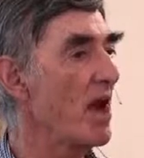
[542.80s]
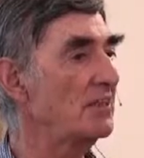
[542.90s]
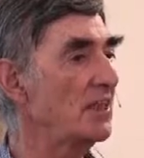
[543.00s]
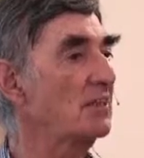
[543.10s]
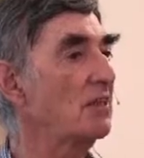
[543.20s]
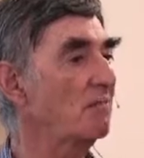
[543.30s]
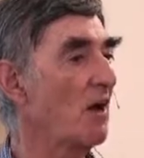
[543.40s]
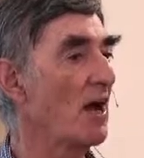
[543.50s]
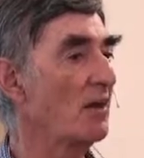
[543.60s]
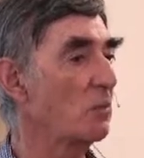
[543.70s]

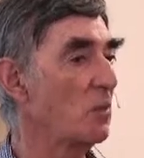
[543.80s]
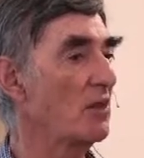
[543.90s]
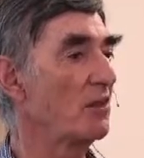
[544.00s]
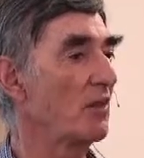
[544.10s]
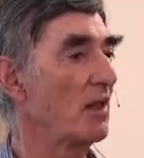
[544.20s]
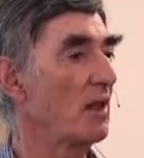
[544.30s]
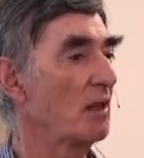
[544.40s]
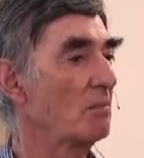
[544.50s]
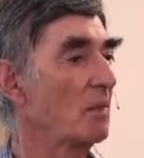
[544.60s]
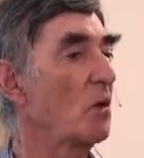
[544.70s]
identified with,
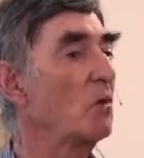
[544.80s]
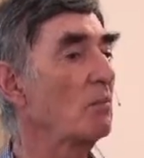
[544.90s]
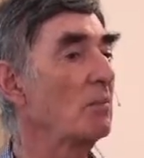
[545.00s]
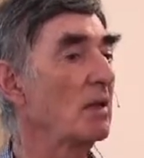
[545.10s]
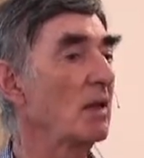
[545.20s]
we'll call them